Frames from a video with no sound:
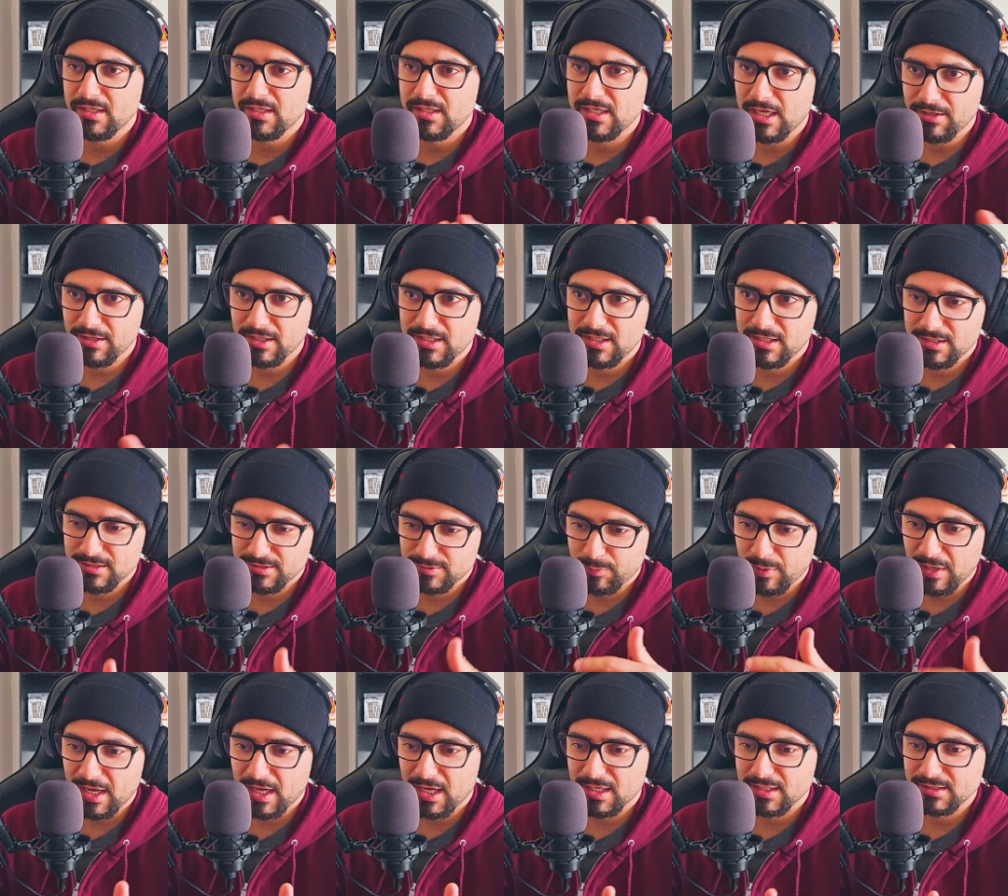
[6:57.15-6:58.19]
Now that he's
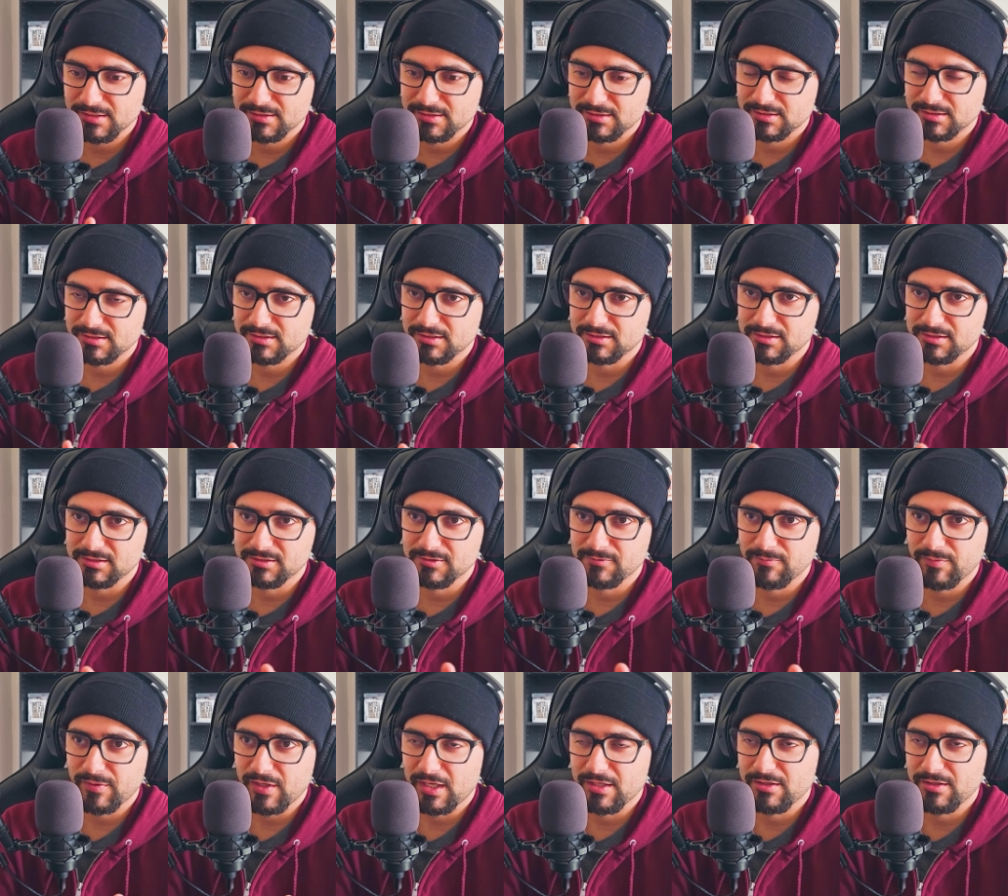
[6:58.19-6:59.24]
passed,
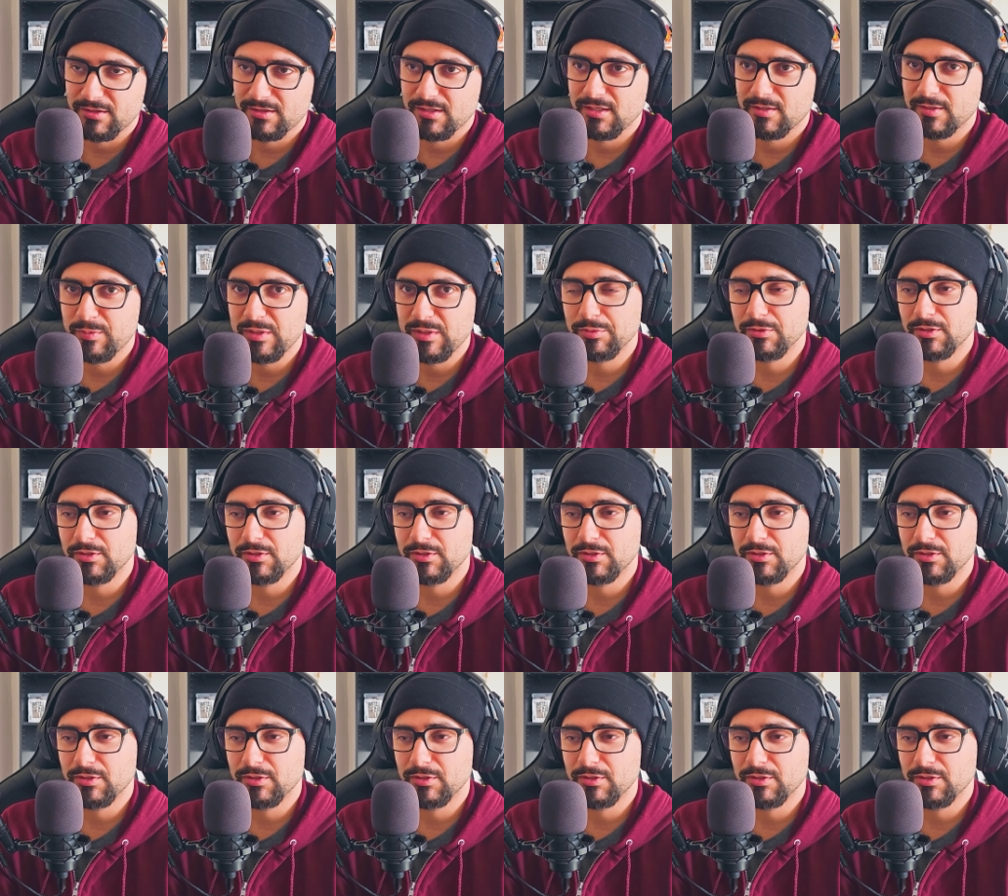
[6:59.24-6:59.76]
I think